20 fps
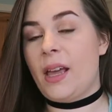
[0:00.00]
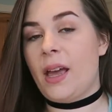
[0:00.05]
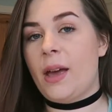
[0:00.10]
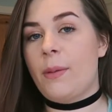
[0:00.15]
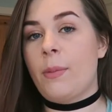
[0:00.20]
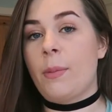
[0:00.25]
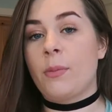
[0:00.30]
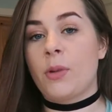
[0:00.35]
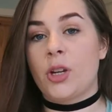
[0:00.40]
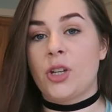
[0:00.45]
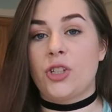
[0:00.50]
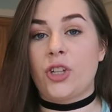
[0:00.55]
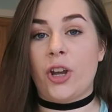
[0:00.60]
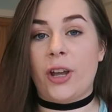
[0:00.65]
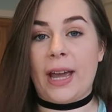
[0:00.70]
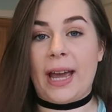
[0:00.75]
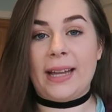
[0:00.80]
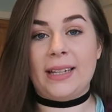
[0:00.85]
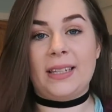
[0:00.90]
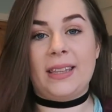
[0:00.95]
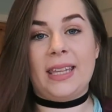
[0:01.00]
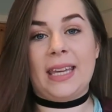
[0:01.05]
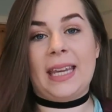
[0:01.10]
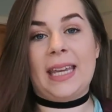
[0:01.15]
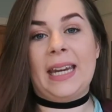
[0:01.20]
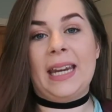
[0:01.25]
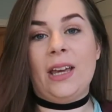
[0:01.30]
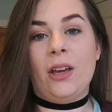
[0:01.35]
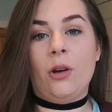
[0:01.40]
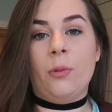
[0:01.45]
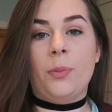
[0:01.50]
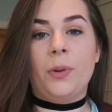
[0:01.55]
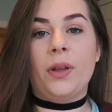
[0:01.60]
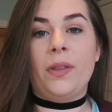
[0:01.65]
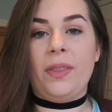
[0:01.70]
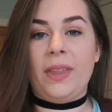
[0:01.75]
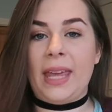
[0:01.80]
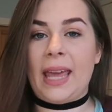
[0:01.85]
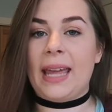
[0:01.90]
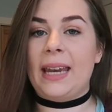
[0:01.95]
I'm going to show you how to thicken it up
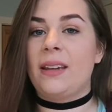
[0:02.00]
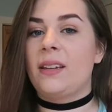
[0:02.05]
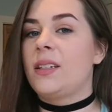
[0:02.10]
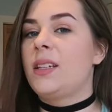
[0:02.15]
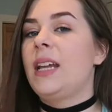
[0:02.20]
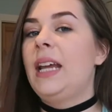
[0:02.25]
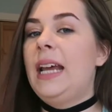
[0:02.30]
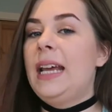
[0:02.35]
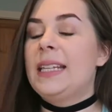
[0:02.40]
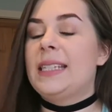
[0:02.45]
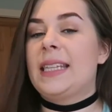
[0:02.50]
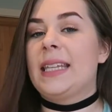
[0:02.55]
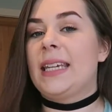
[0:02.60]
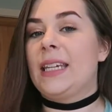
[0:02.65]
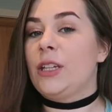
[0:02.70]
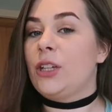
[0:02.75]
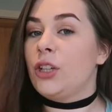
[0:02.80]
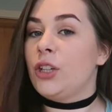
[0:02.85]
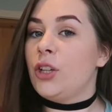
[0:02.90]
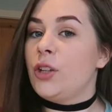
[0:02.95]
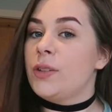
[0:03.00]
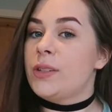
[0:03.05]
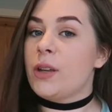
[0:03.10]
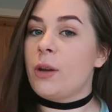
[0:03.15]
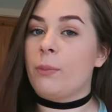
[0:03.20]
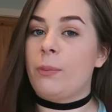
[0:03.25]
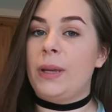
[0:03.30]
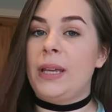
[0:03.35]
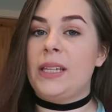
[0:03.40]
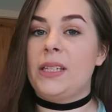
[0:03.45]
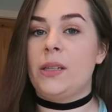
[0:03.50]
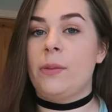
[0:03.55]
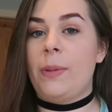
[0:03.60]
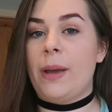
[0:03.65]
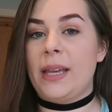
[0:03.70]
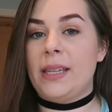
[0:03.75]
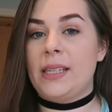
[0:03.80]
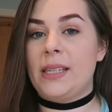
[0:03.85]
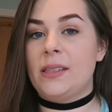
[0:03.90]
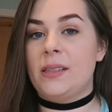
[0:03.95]
at the end, so then you can use it on pizza
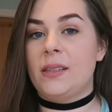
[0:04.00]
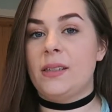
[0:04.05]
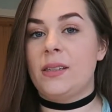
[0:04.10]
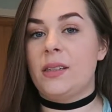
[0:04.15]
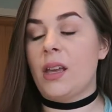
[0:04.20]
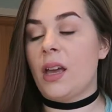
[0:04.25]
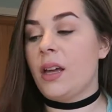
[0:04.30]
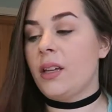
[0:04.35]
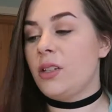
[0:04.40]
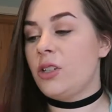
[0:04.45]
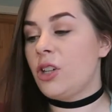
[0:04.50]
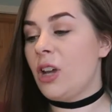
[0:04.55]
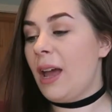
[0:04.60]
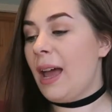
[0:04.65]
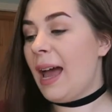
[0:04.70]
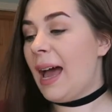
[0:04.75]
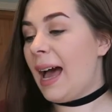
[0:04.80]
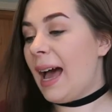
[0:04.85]
bases and such.